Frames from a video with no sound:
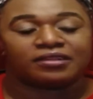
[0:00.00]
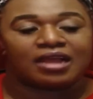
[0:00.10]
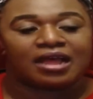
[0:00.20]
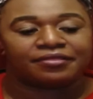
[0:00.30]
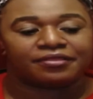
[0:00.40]

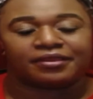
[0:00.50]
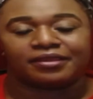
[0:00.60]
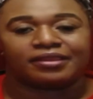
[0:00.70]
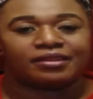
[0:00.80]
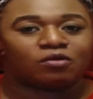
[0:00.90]

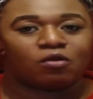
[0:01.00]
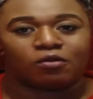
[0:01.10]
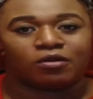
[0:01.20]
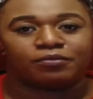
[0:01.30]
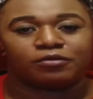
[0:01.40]
gothic and
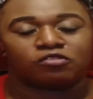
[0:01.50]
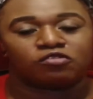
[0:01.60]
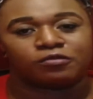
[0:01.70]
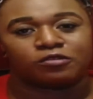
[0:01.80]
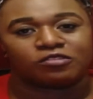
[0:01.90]
horror
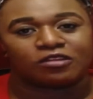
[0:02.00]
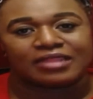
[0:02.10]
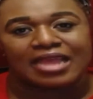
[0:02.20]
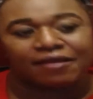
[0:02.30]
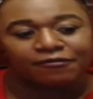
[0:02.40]
booktubers on
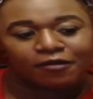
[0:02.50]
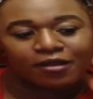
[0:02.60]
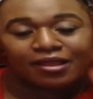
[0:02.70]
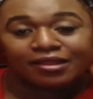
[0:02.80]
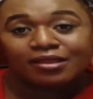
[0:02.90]
that
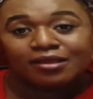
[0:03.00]
front.